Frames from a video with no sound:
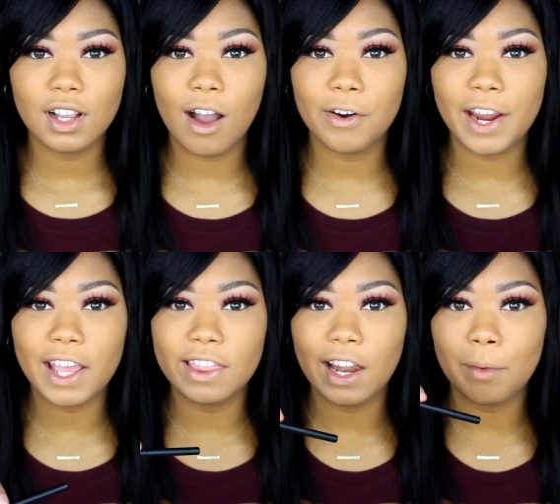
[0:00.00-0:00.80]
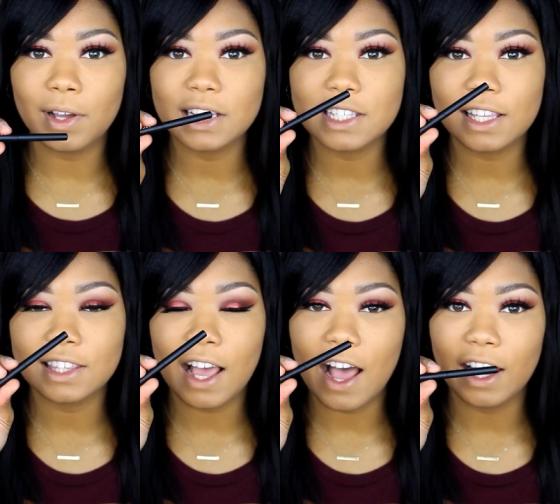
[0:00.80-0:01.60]
Alright, and then I'm going to
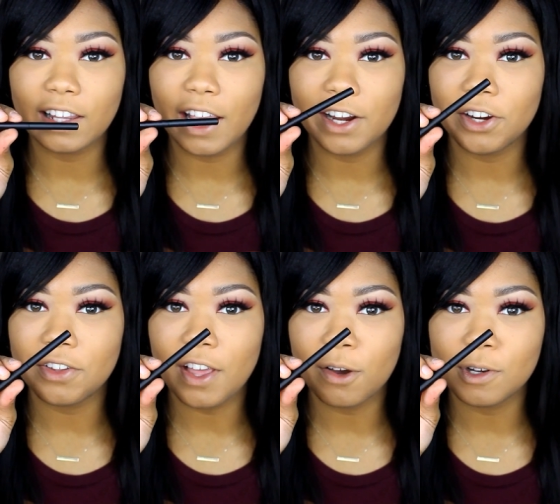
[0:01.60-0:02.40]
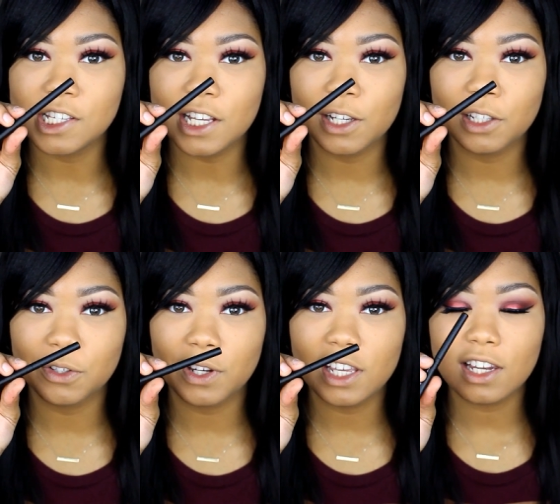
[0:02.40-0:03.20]
take the eyeliner that was
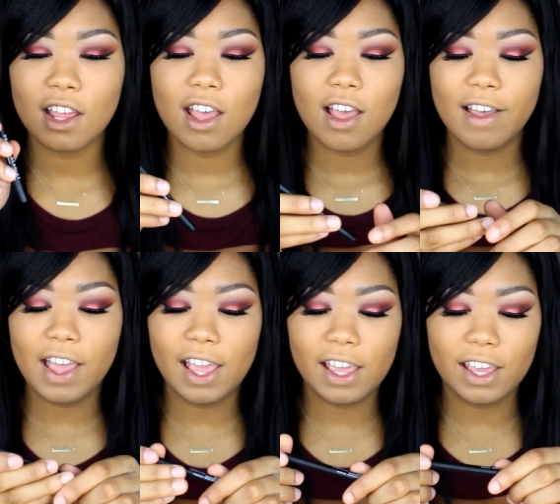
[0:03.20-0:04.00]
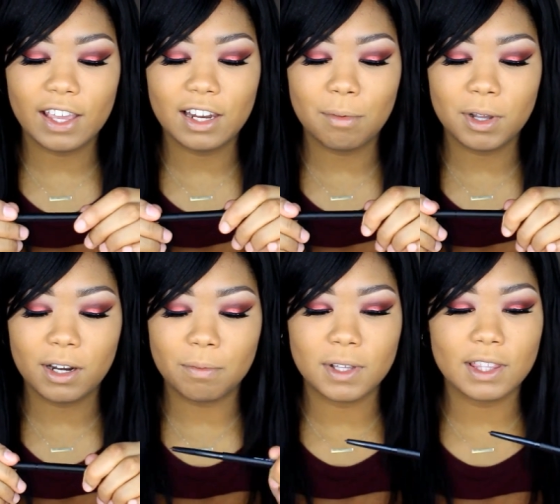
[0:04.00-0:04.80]
included, and I'm
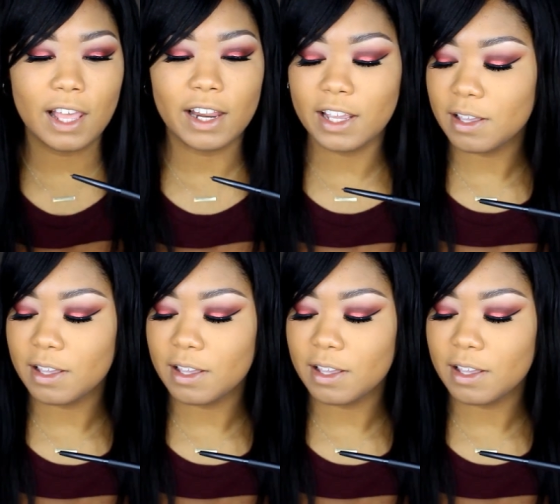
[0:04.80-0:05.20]
going to put that